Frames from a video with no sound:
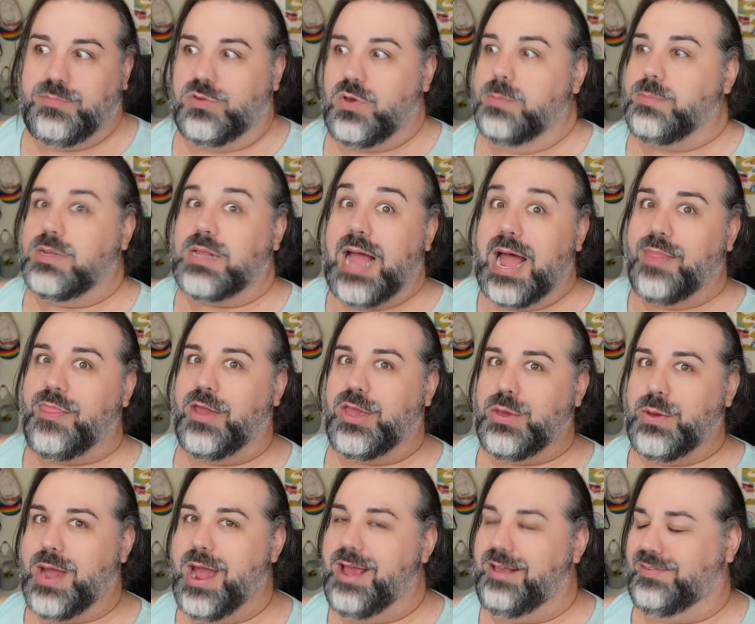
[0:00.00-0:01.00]
So I'm glad that
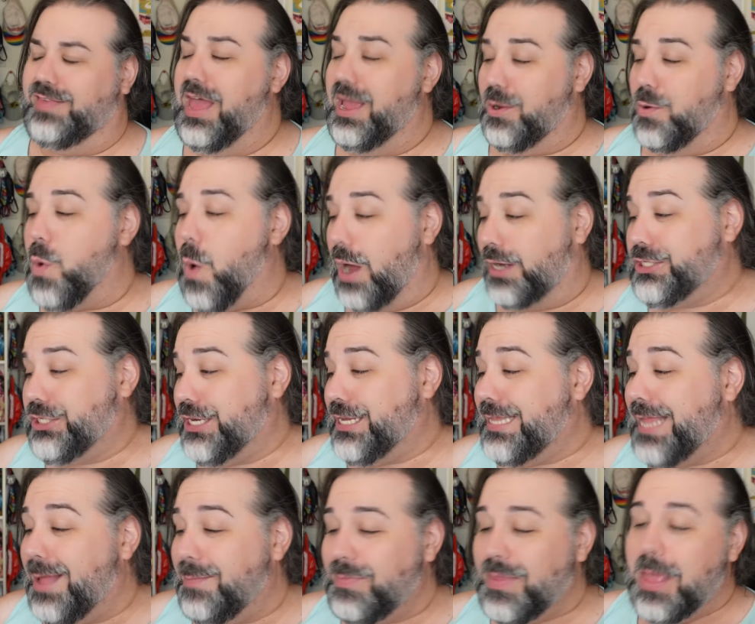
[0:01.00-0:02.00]
you guys like
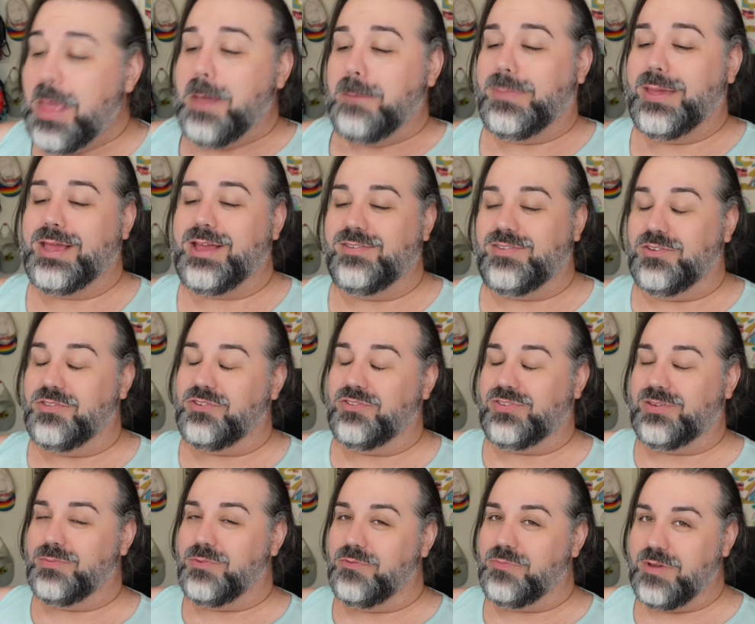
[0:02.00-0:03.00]
watching them because those are
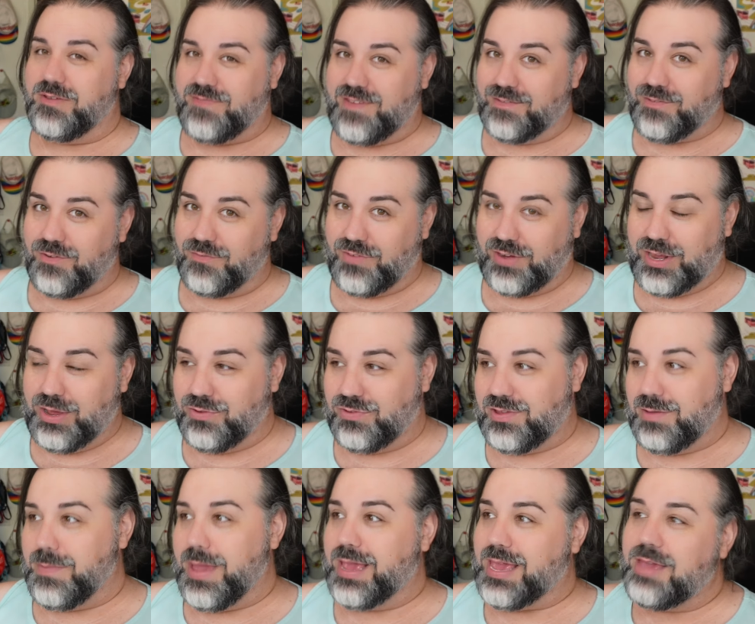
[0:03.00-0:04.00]
some of my favorite videos
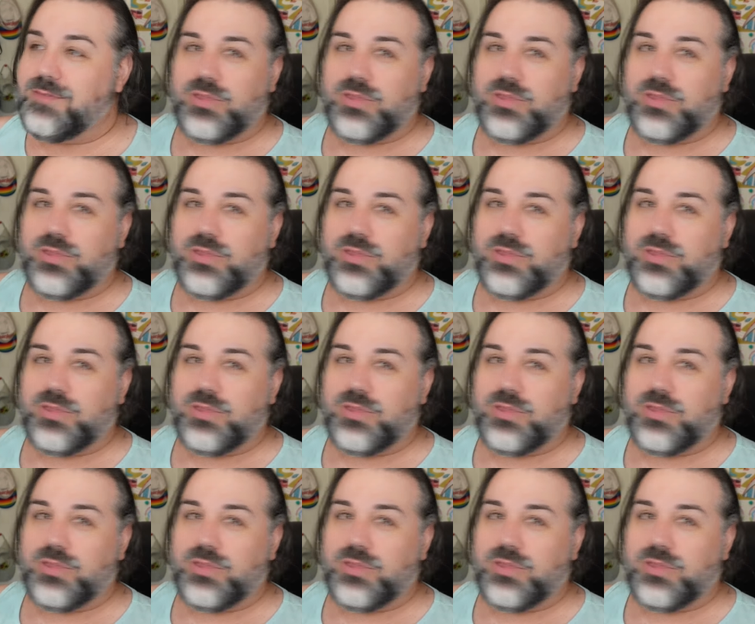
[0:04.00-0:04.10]
to make.